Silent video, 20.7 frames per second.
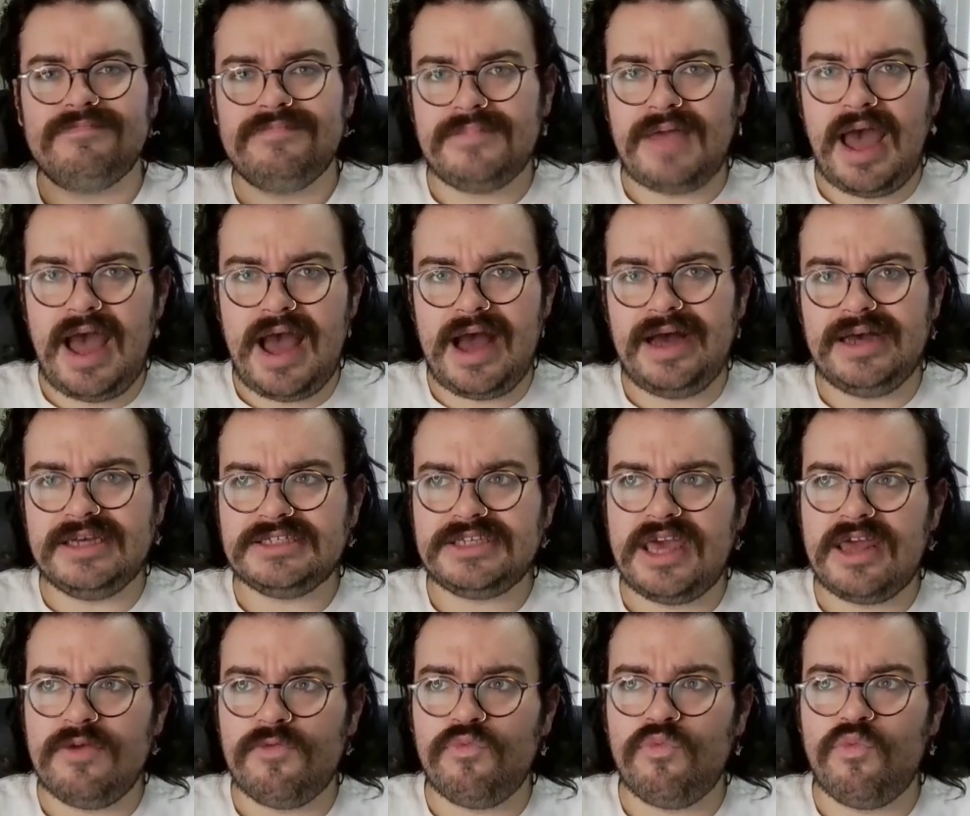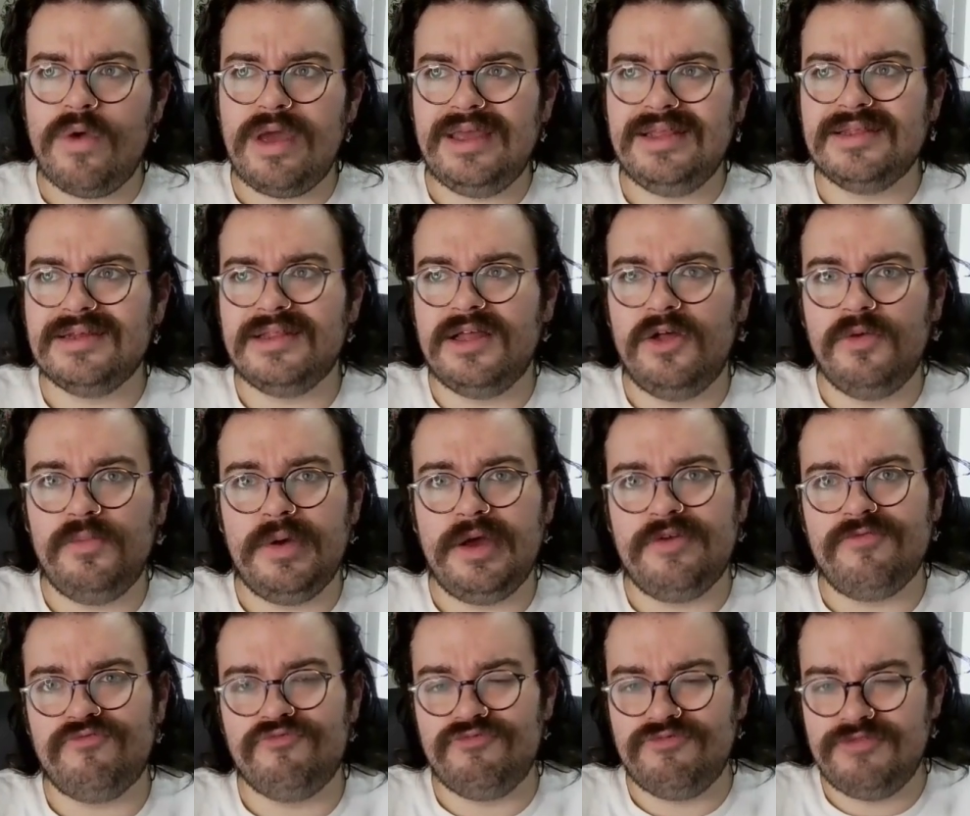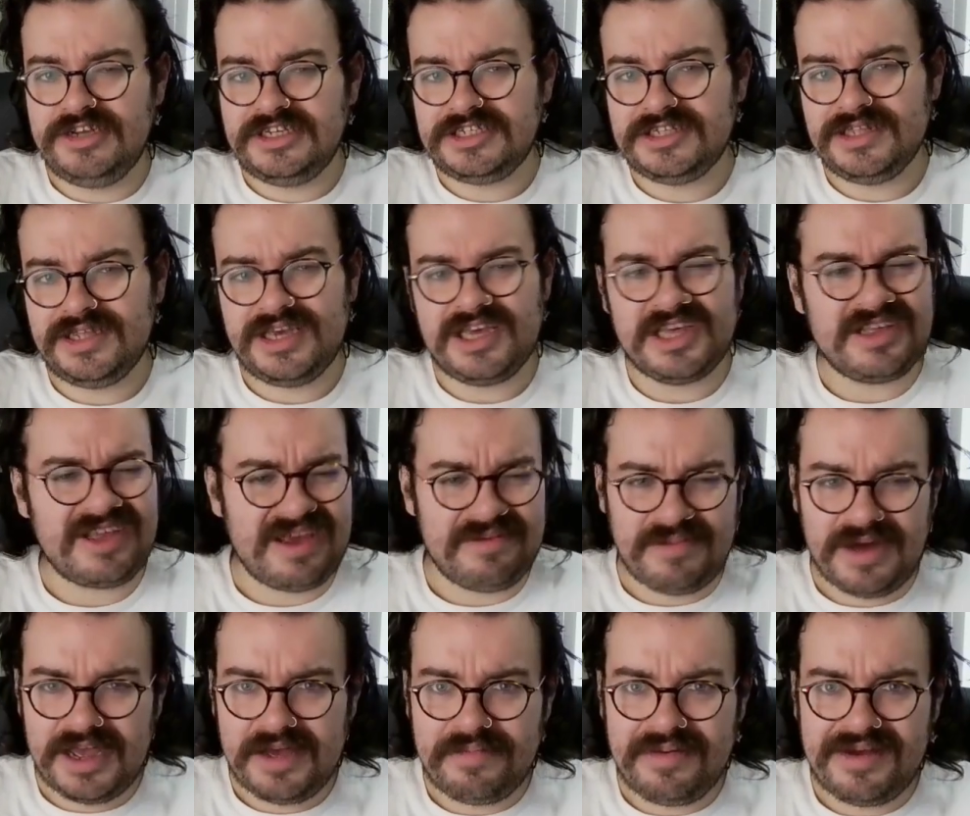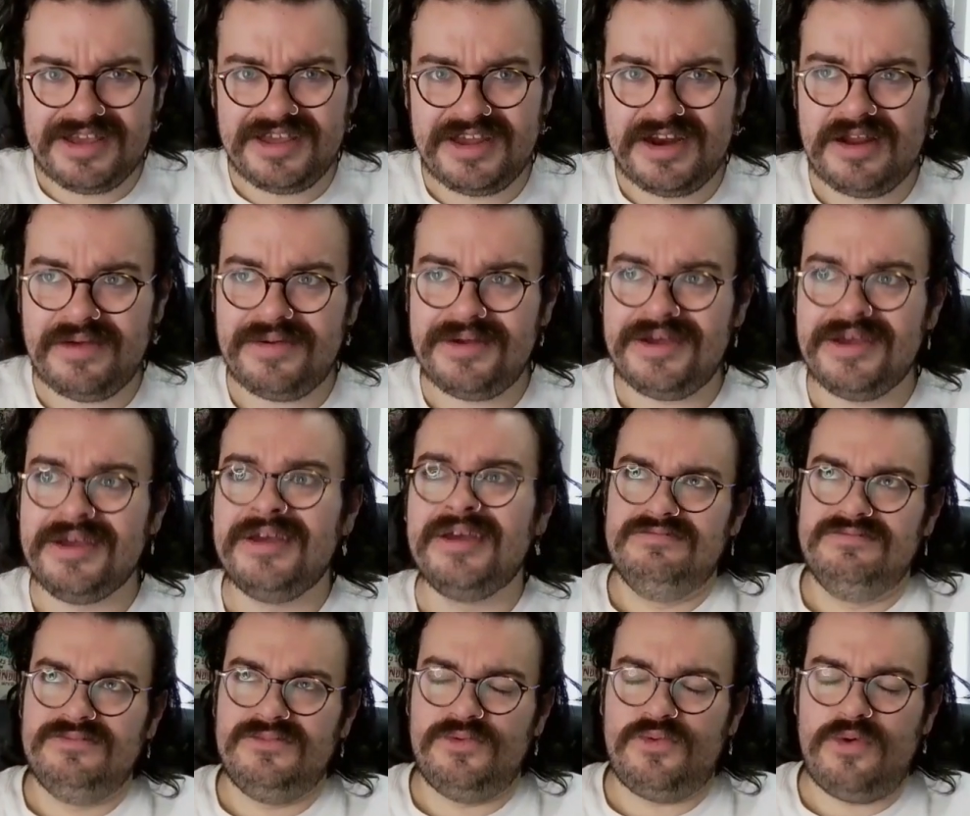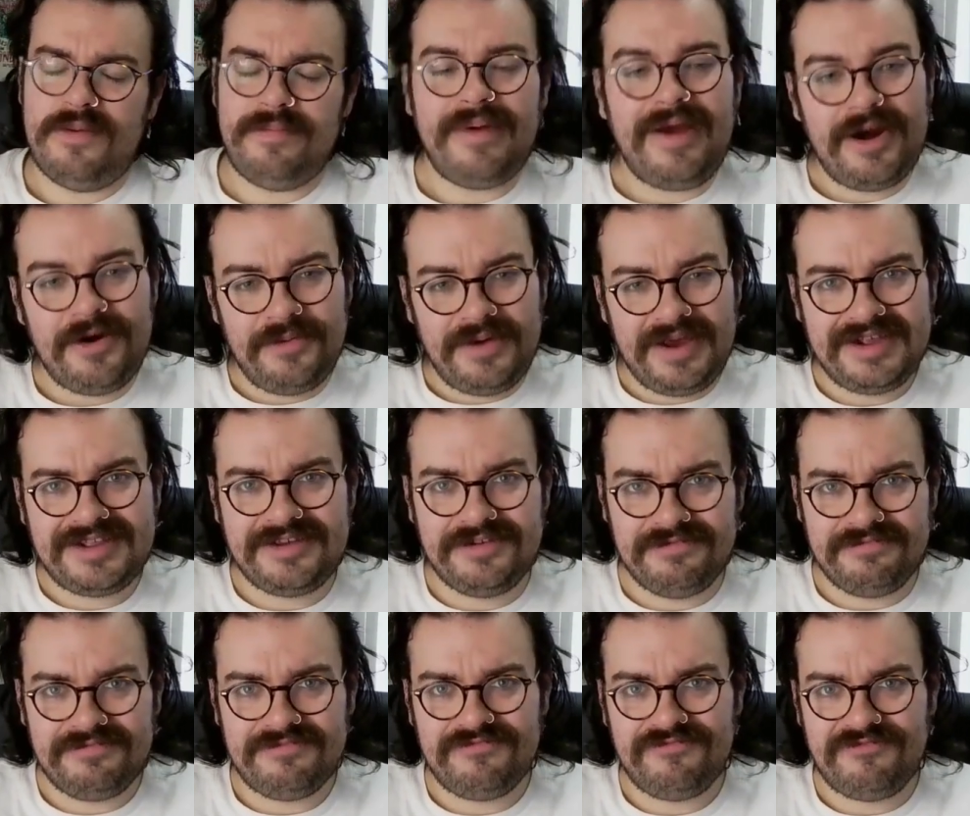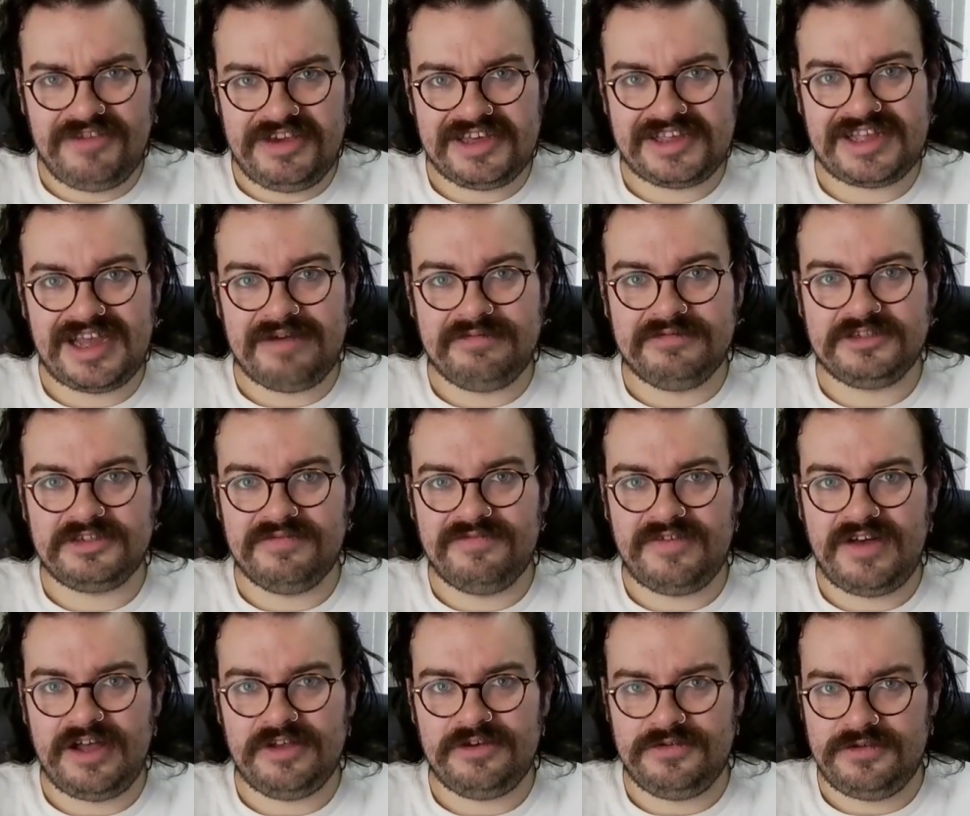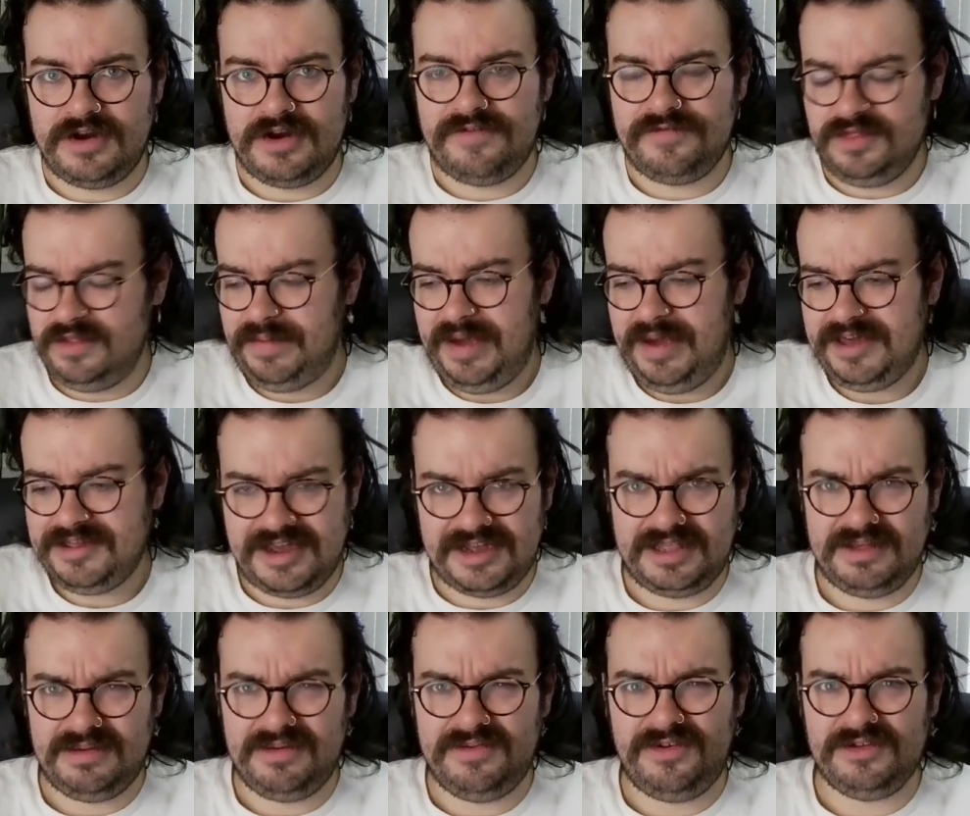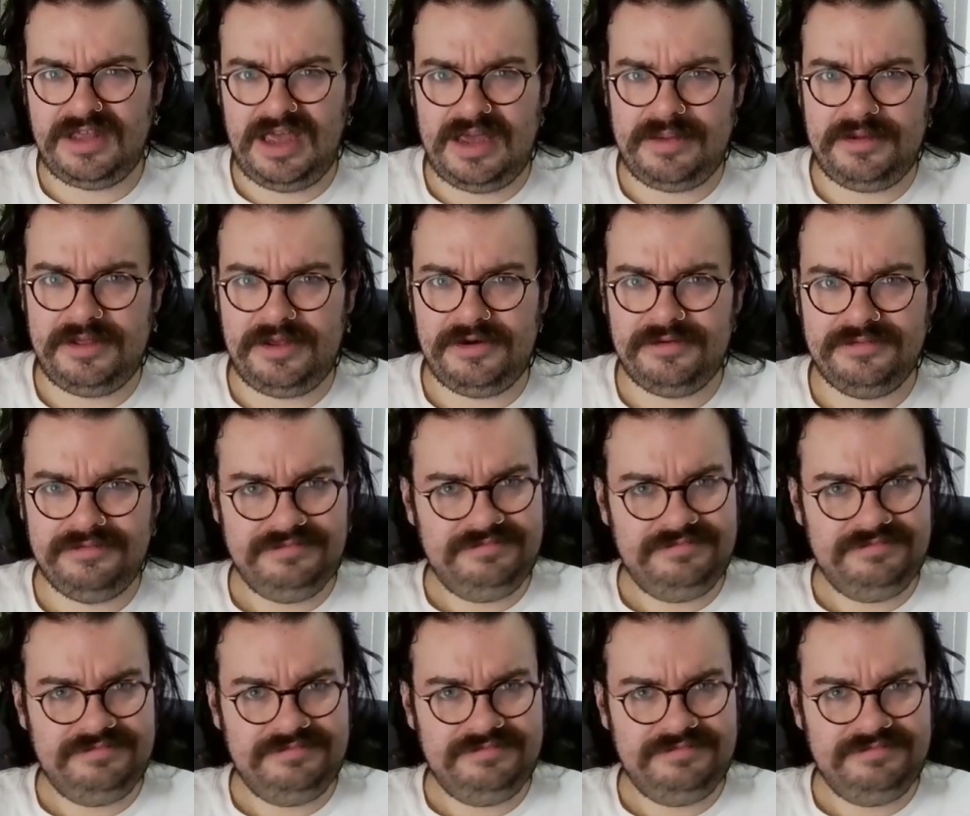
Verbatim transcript: has kind of waned a little bit recently, in my opinion, anyway. What better way to re-establish some value than having the best acting of all time in there?